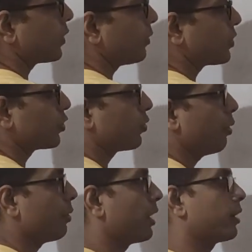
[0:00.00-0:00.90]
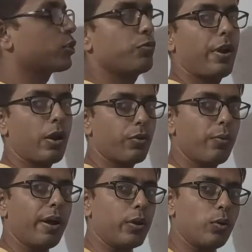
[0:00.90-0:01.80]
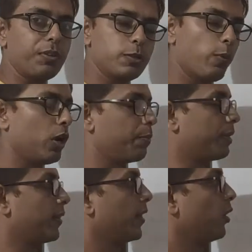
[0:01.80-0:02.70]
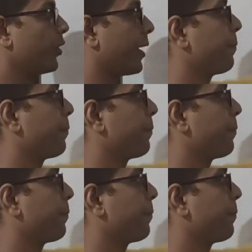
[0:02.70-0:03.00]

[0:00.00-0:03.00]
equals to 3, we are asked to find out the value of this polynomial. Okay.